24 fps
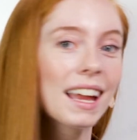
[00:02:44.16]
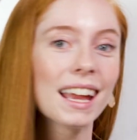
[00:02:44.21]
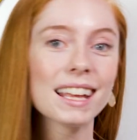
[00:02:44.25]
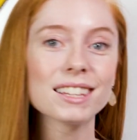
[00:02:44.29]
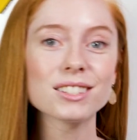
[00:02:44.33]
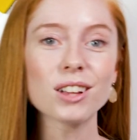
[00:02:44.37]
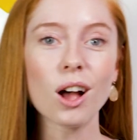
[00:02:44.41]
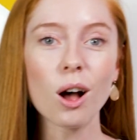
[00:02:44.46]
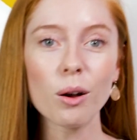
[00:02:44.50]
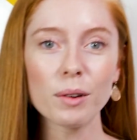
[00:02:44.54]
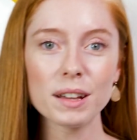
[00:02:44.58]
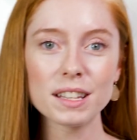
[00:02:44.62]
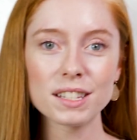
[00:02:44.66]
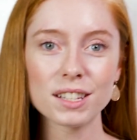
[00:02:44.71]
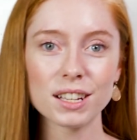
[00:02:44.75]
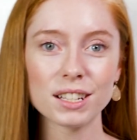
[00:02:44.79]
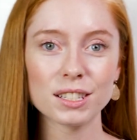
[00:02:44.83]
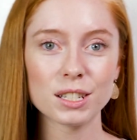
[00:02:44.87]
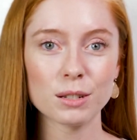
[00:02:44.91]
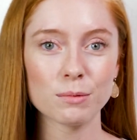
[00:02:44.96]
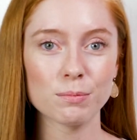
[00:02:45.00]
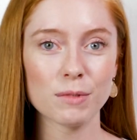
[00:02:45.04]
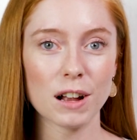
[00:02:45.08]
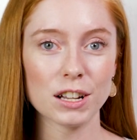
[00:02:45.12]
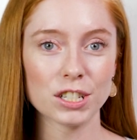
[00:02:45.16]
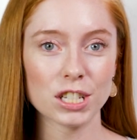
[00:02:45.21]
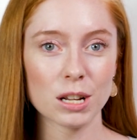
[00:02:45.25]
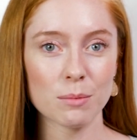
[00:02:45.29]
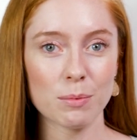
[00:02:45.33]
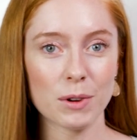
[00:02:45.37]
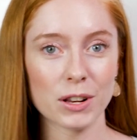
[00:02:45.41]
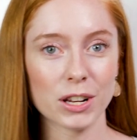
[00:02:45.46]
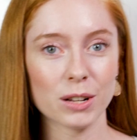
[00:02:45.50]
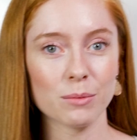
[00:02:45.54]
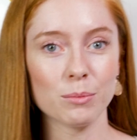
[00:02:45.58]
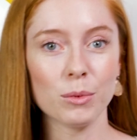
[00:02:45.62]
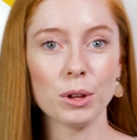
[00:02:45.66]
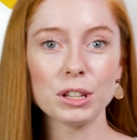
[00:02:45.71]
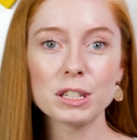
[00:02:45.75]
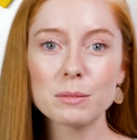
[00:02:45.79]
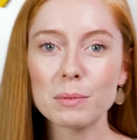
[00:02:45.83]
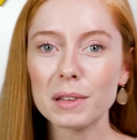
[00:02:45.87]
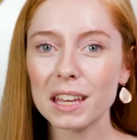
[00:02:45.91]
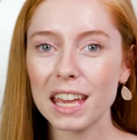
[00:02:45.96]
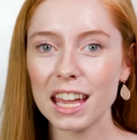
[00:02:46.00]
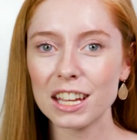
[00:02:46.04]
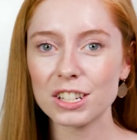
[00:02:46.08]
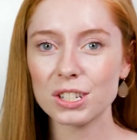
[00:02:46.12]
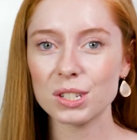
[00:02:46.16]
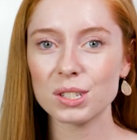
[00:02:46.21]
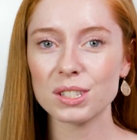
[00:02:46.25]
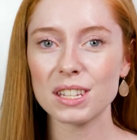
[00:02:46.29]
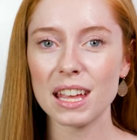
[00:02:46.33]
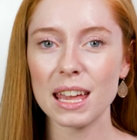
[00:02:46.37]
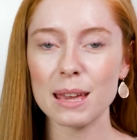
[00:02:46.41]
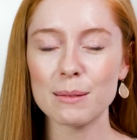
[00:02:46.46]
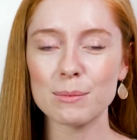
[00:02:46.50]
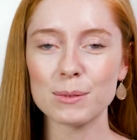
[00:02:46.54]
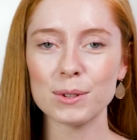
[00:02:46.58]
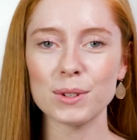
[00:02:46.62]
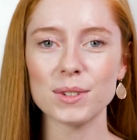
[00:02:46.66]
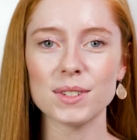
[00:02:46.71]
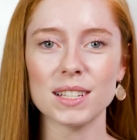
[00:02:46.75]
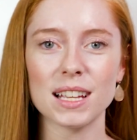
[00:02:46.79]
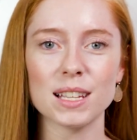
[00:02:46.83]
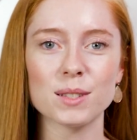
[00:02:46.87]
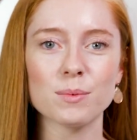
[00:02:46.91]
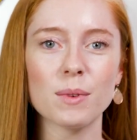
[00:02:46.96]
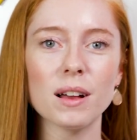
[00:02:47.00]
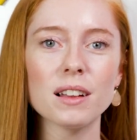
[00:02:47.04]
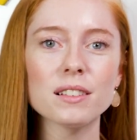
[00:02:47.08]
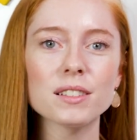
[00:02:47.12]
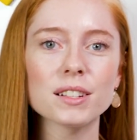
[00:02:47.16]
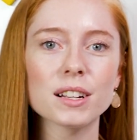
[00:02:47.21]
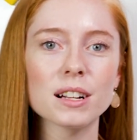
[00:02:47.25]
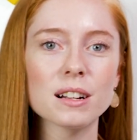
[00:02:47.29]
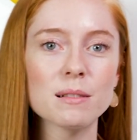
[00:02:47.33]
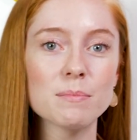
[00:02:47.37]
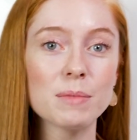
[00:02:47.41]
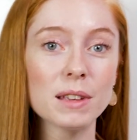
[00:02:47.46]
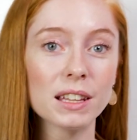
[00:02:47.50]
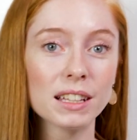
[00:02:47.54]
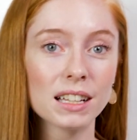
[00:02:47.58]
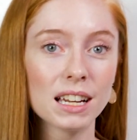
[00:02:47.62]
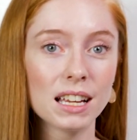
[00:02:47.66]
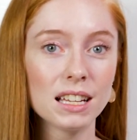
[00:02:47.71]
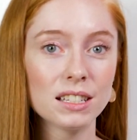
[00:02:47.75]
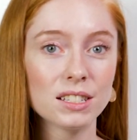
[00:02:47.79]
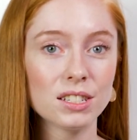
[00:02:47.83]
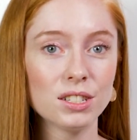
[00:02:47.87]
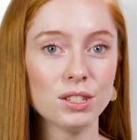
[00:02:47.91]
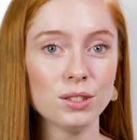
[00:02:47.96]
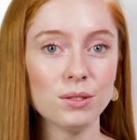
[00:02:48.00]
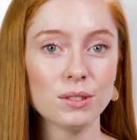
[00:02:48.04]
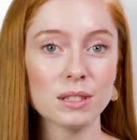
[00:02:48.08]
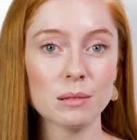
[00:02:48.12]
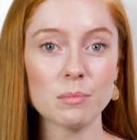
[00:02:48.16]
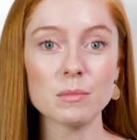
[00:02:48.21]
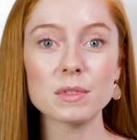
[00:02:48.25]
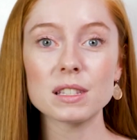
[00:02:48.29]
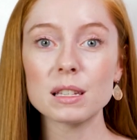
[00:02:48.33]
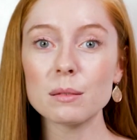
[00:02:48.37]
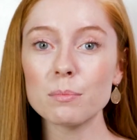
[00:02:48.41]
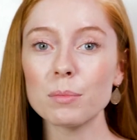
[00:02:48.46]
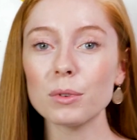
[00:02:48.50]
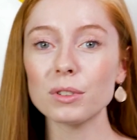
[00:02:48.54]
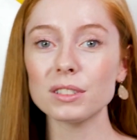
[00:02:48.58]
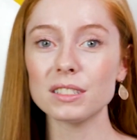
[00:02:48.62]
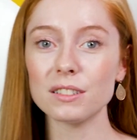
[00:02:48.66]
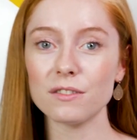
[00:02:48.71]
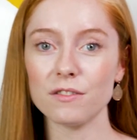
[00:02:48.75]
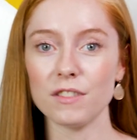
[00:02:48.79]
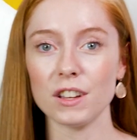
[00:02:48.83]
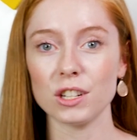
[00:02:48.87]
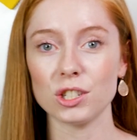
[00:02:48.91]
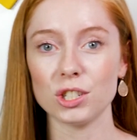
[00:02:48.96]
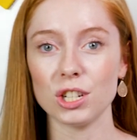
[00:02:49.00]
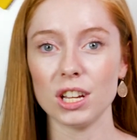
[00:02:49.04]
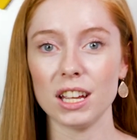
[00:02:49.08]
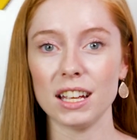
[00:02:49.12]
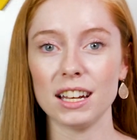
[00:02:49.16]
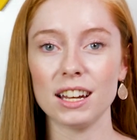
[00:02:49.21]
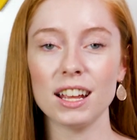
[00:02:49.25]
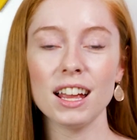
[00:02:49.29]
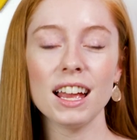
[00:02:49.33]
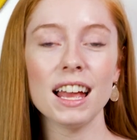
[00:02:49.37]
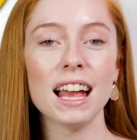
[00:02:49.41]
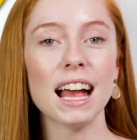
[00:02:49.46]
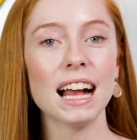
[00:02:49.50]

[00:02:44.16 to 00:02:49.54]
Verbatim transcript: It's always good to brush up on your multiplication tables as well as your ability to do some simple division,